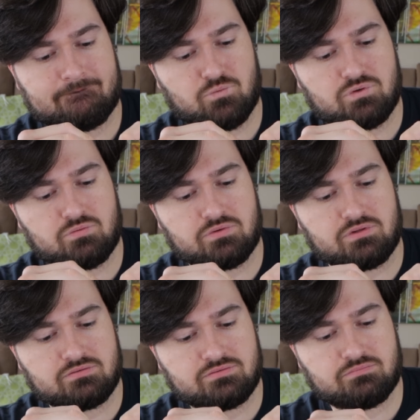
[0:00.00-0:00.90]
I don't want
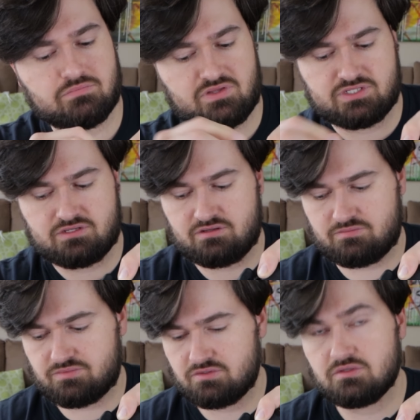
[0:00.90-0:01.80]
to mess that
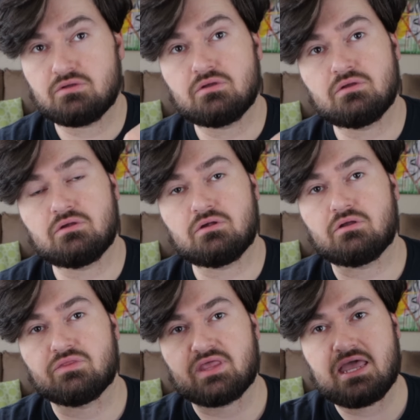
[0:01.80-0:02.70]
up.
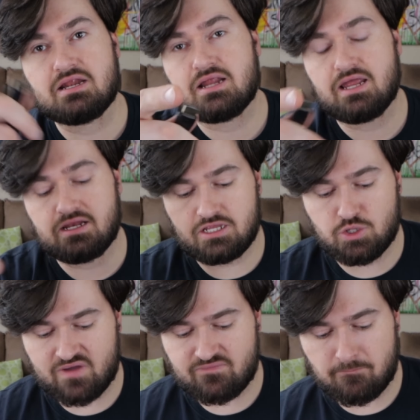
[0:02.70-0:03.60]
On the Canon 90D,
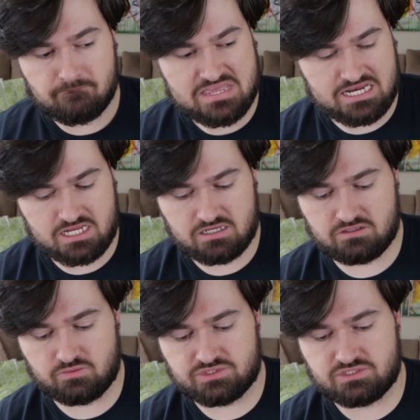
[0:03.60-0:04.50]
you have a mini,
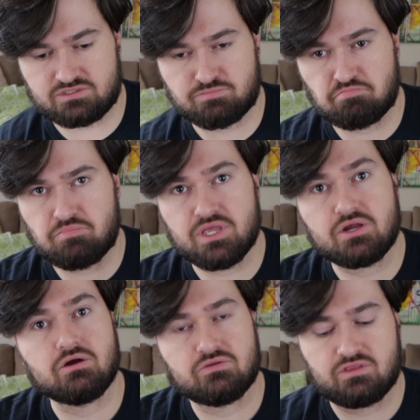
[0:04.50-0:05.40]
which is
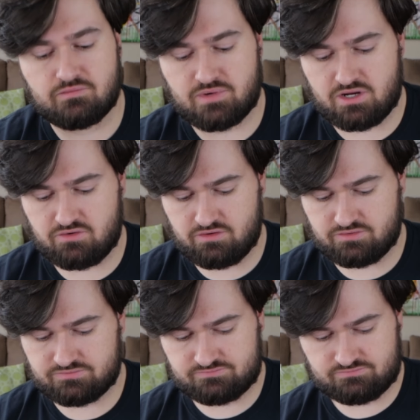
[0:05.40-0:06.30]
bigger than the
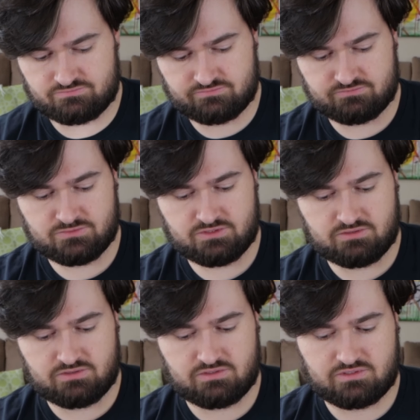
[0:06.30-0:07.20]
micro.
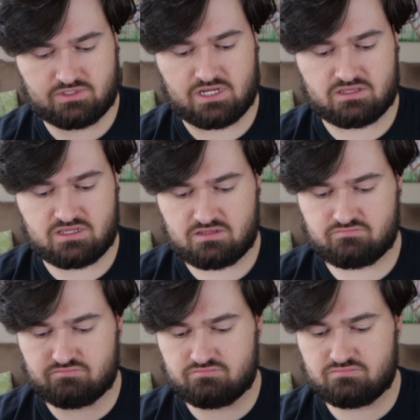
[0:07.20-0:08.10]
You got that
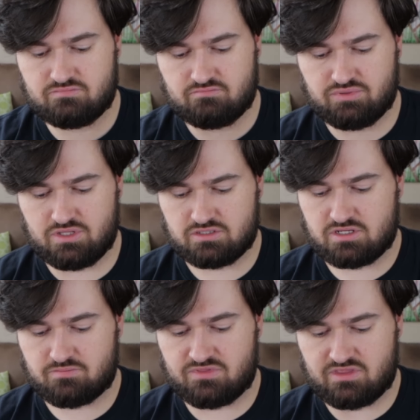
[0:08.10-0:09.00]
plugged
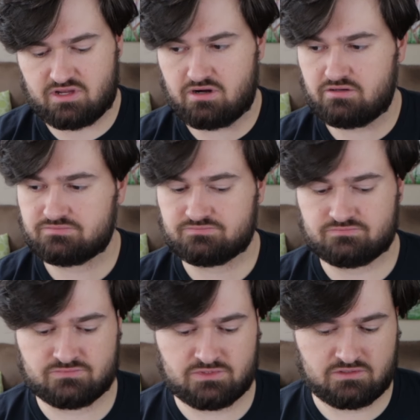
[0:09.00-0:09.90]
up there.
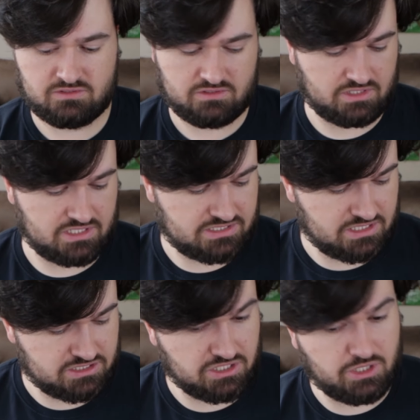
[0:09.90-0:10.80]
Then
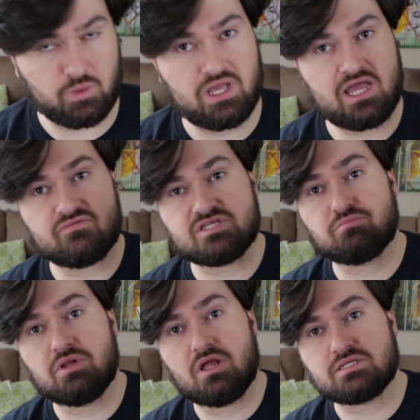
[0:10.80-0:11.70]
essentially you will have this
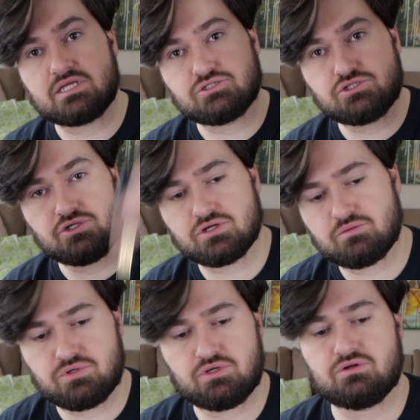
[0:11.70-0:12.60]
plugged into your
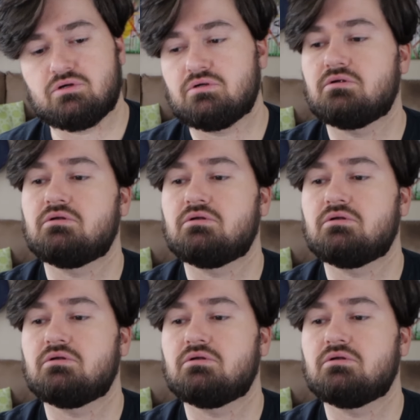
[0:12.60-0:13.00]
computer.